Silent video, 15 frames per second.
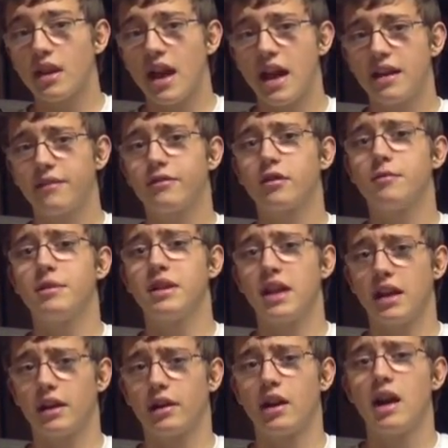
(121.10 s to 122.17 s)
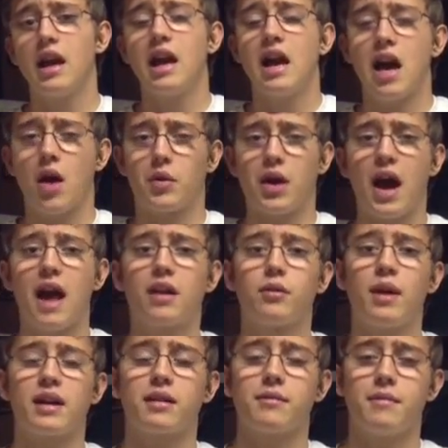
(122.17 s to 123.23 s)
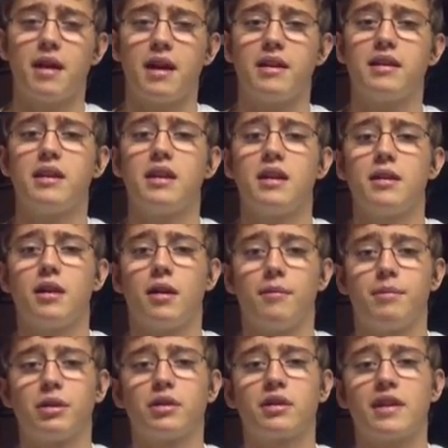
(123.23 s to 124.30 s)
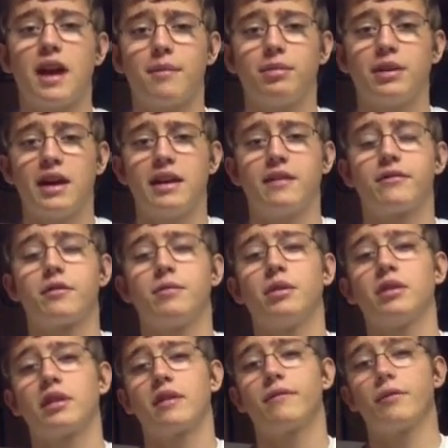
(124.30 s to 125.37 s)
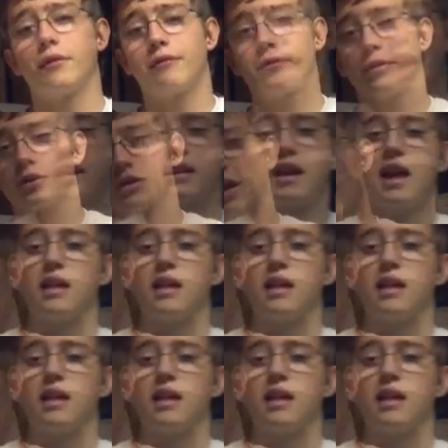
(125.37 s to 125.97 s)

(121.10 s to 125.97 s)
And if you're a beginner, I would highly recommend uh, building that plane if you're building it for the first and time.